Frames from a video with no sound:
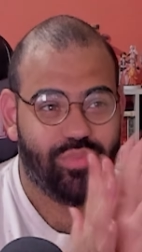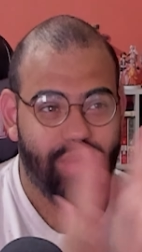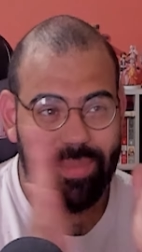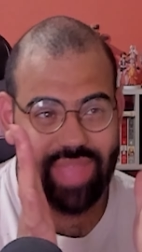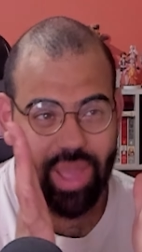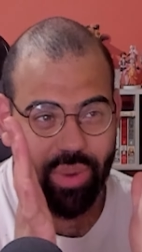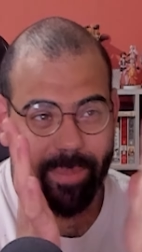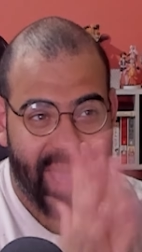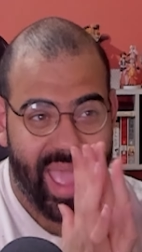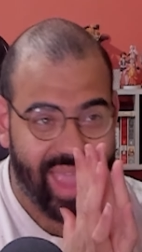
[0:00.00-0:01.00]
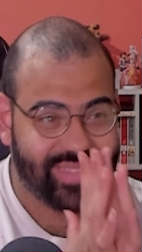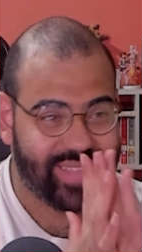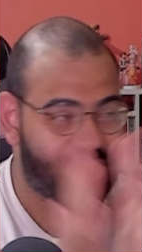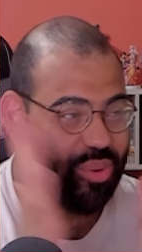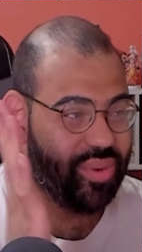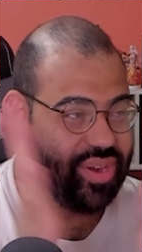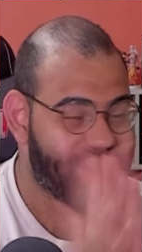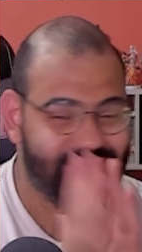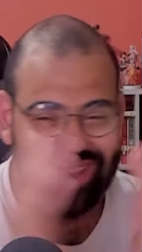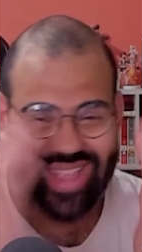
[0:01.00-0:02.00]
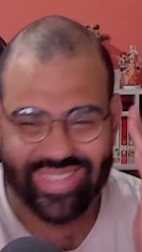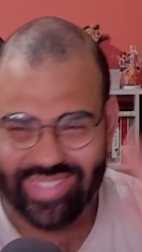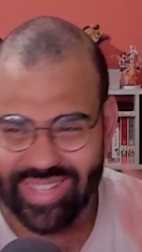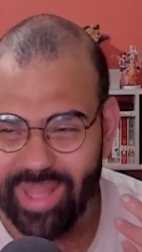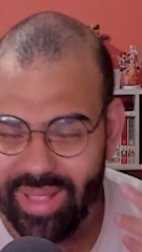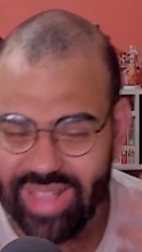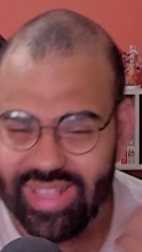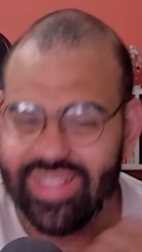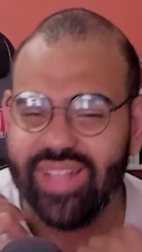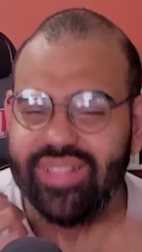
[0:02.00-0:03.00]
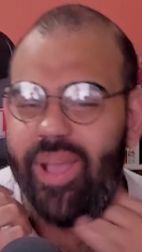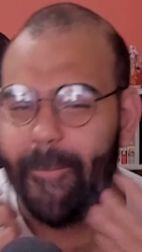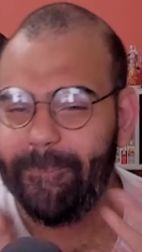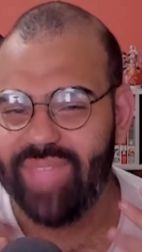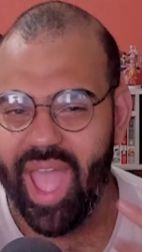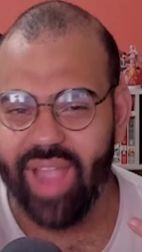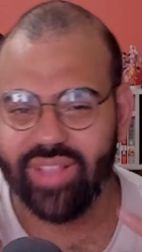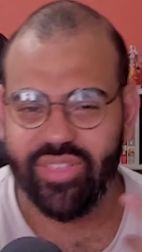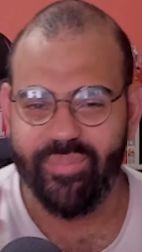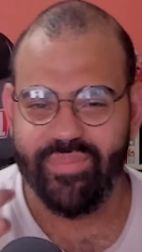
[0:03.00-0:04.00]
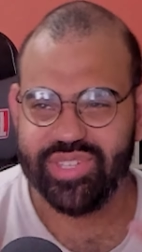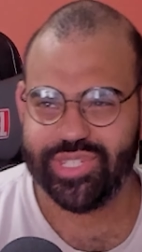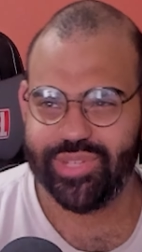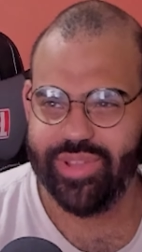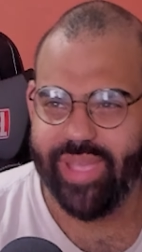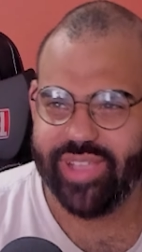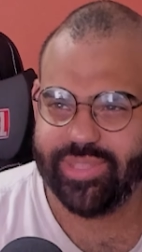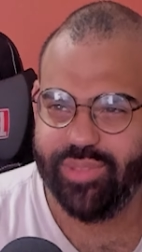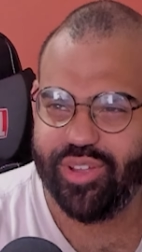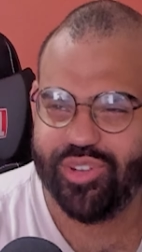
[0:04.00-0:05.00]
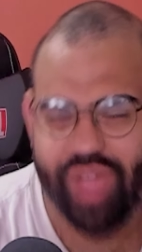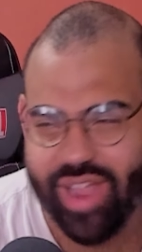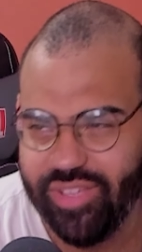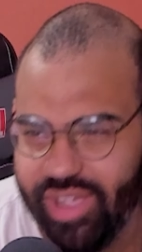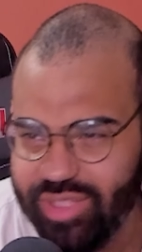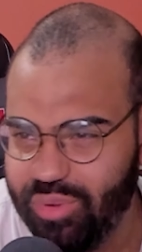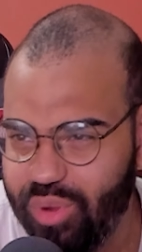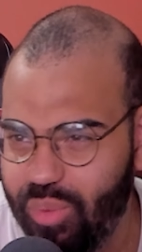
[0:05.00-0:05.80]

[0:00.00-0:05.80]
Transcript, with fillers: women that wear masks, I don't know what it is. It's the, I think that the, the act of mystery makes them look attractive. I don't know